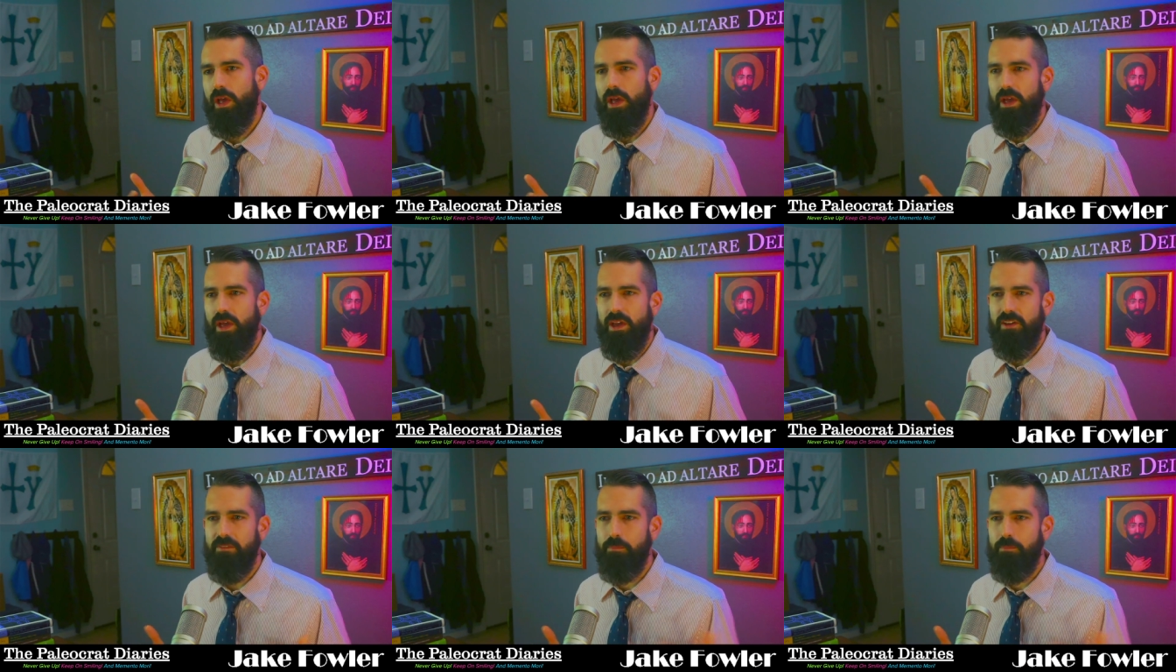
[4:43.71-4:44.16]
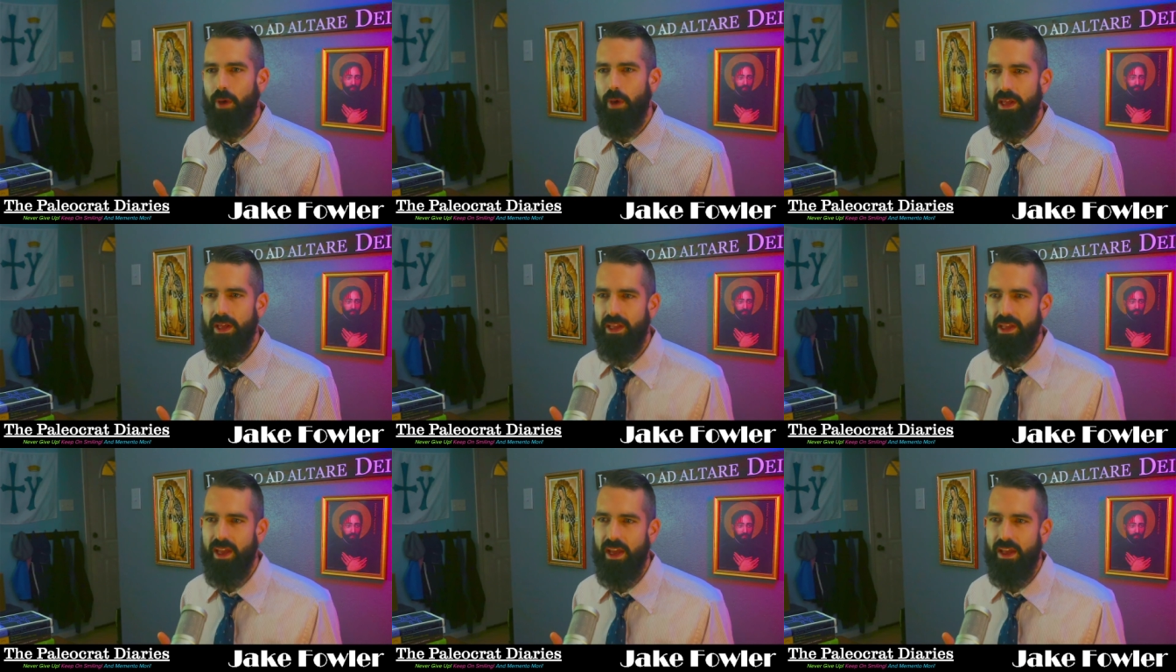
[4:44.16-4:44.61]
is
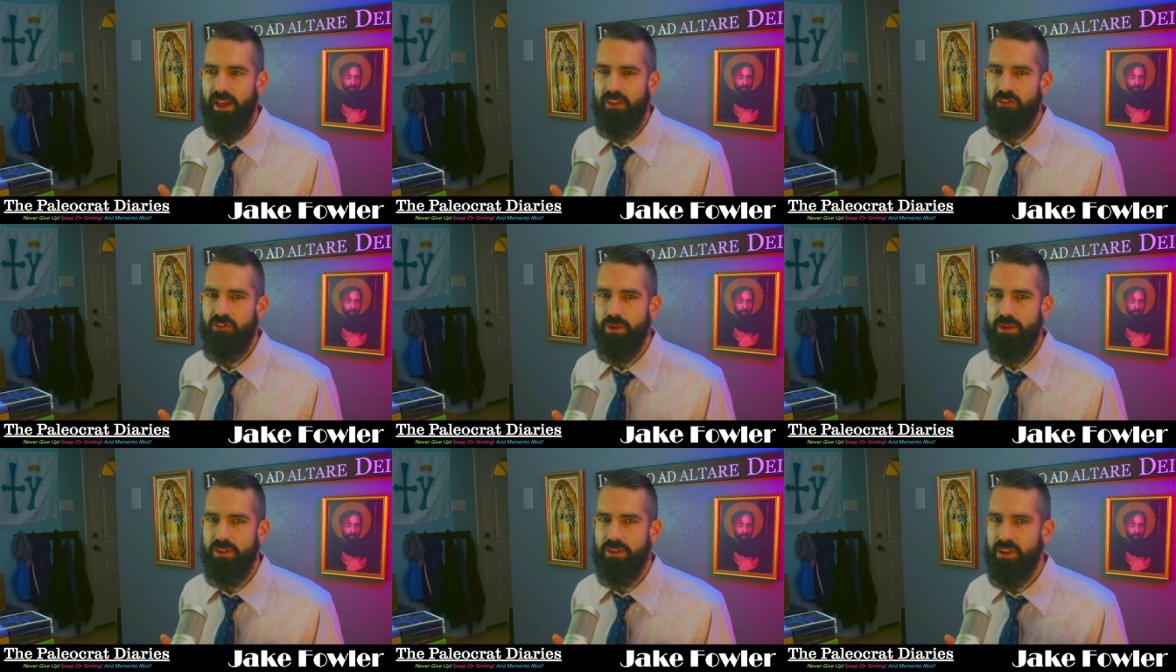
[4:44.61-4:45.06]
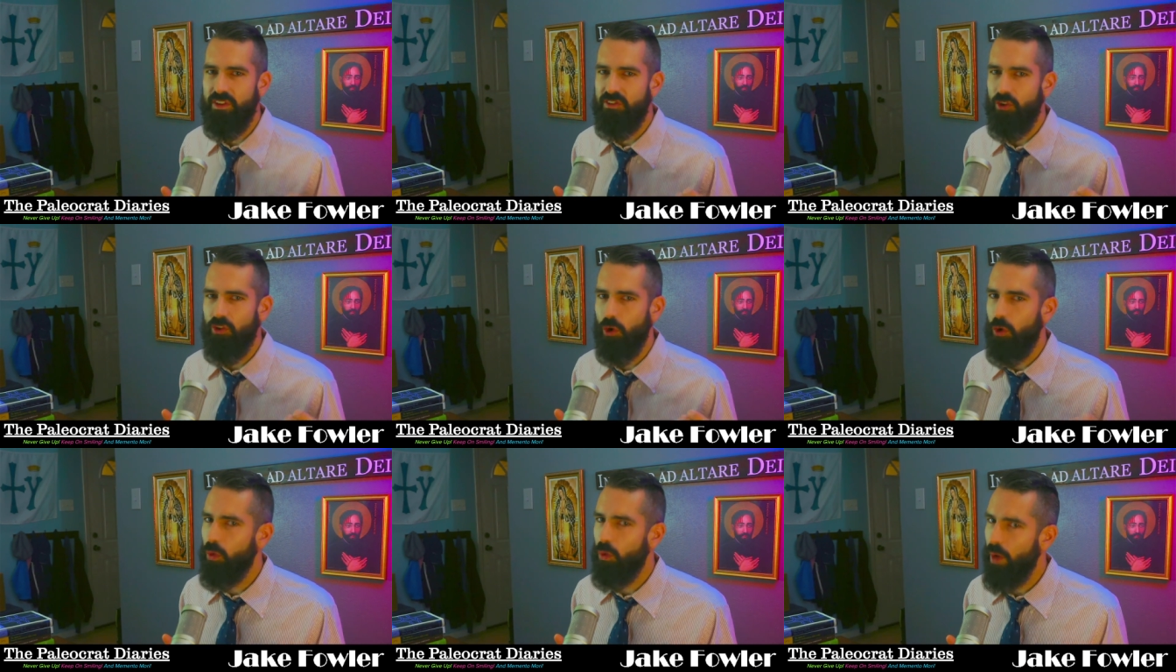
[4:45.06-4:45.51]
butting heads with this
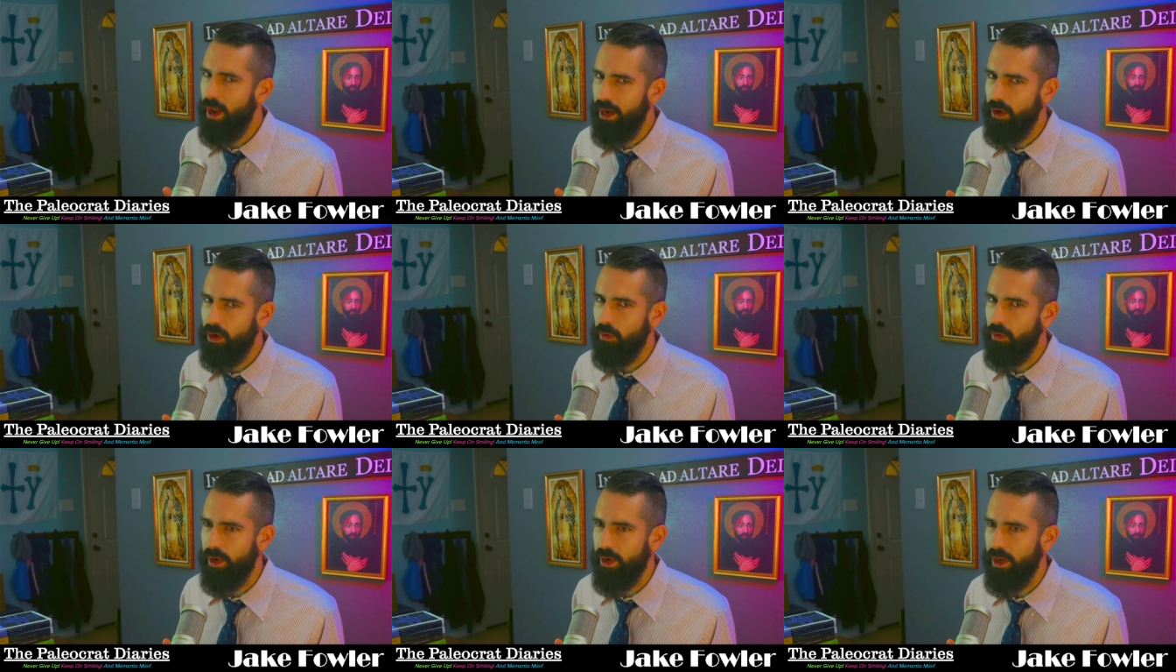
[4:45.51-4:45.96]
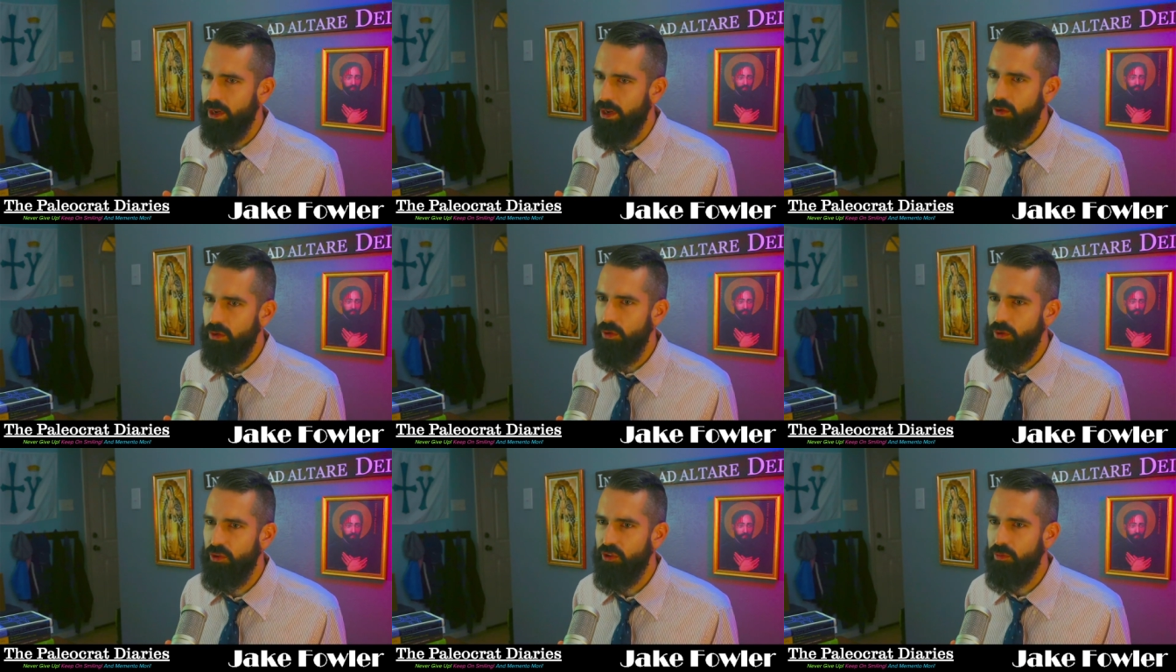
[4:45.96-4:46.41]
Gregory,
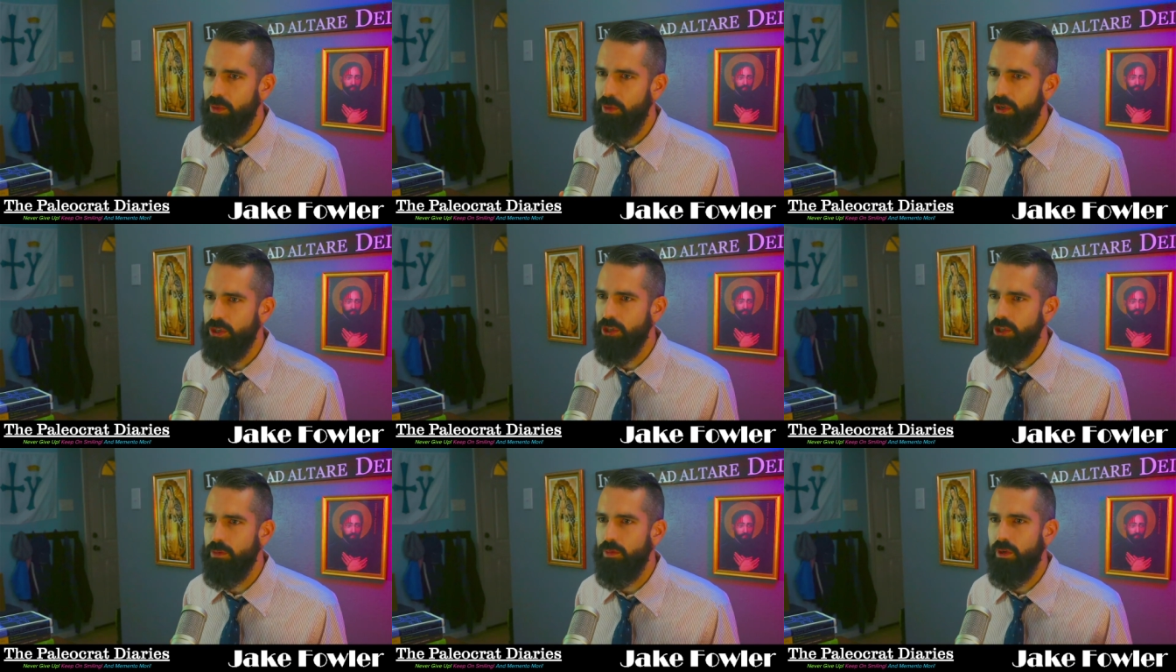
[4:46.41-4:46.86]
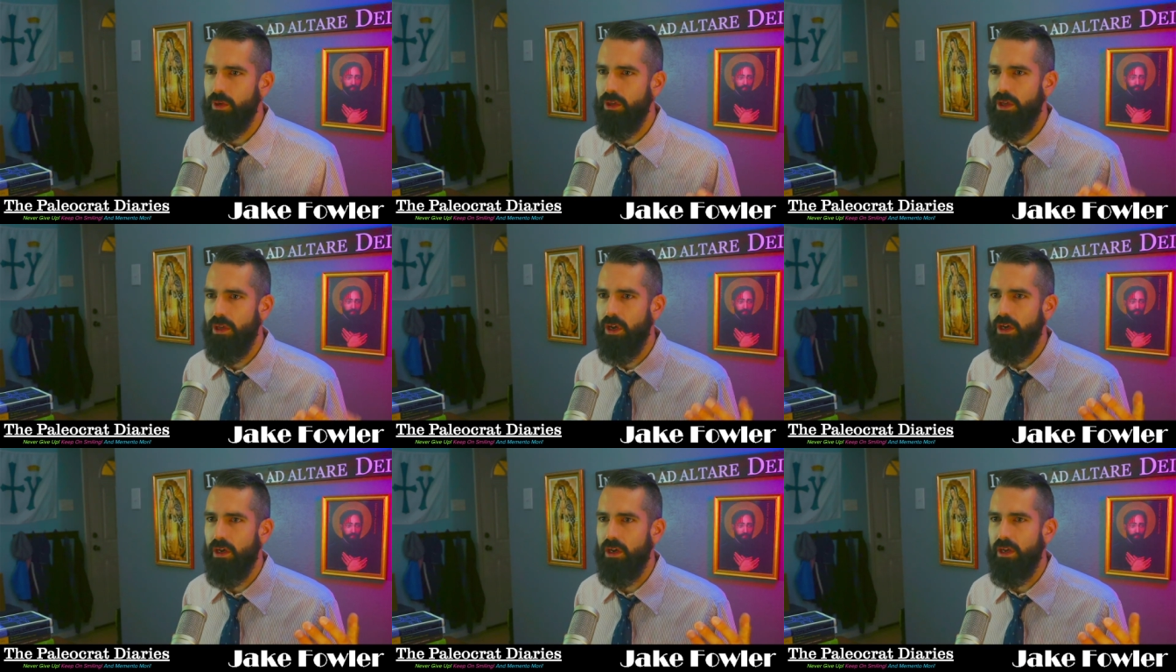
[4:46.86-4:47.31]
who's a bishop
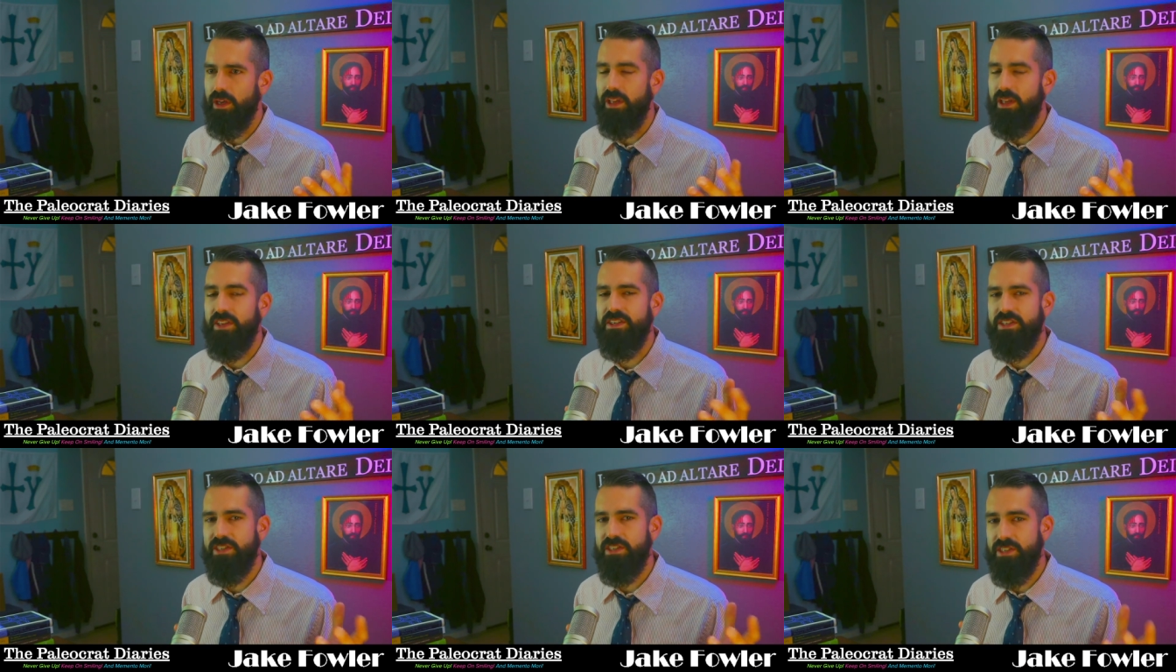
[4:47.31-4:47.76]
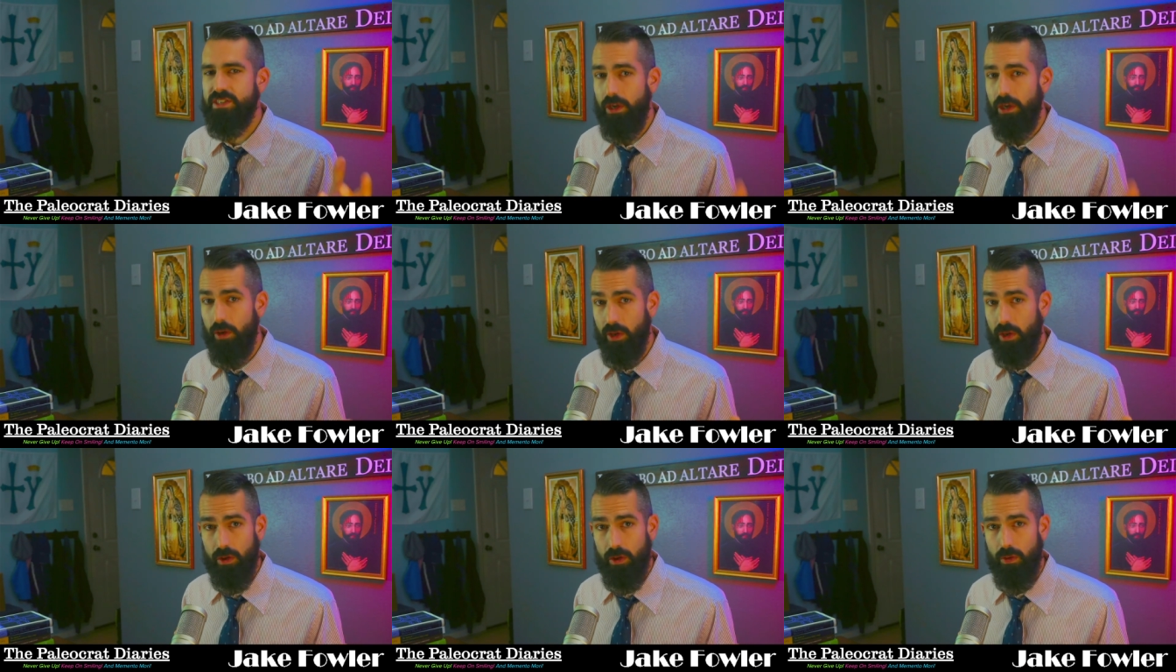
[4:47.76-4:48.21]
uh, in
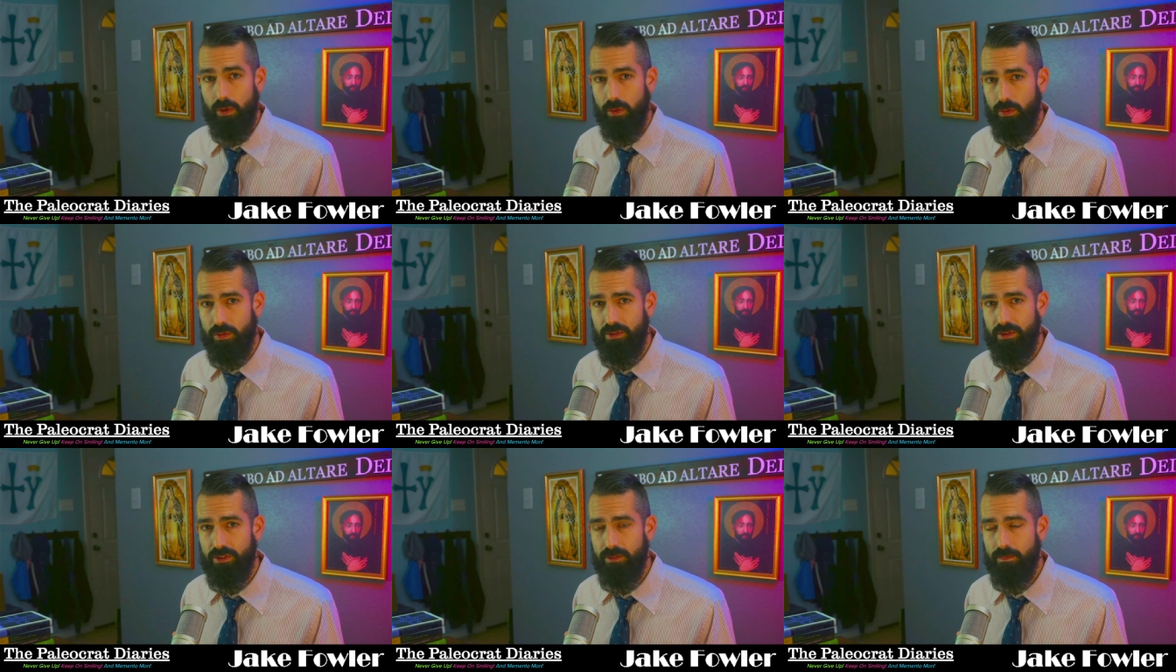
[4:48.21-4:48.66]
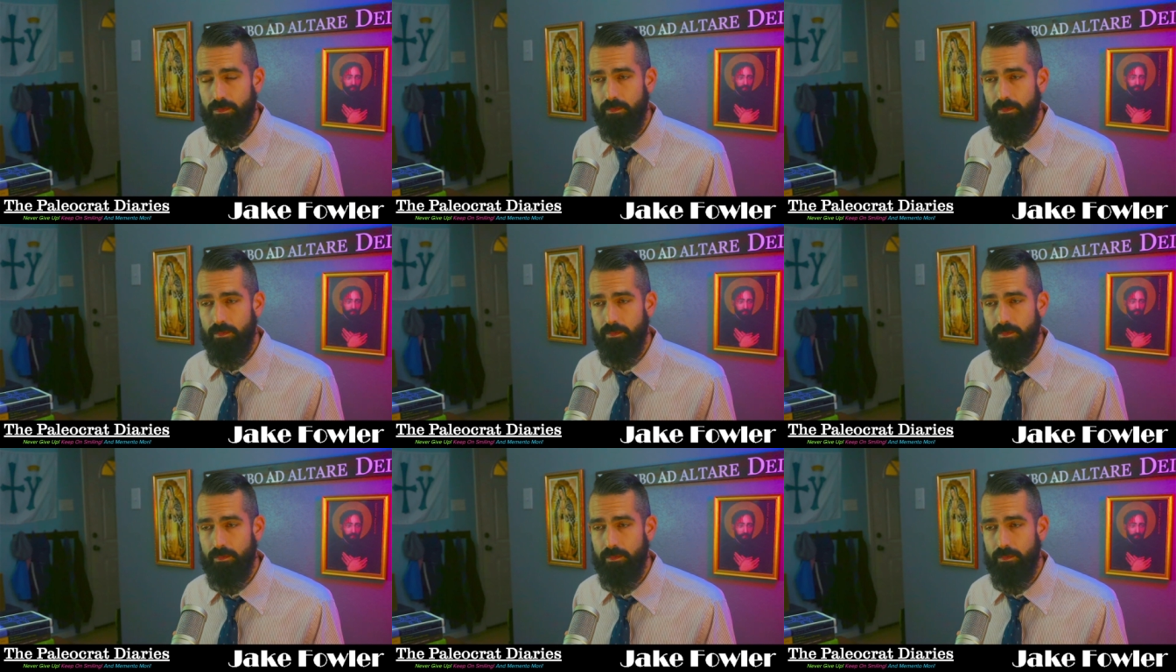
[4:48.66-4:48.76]
Syracuse,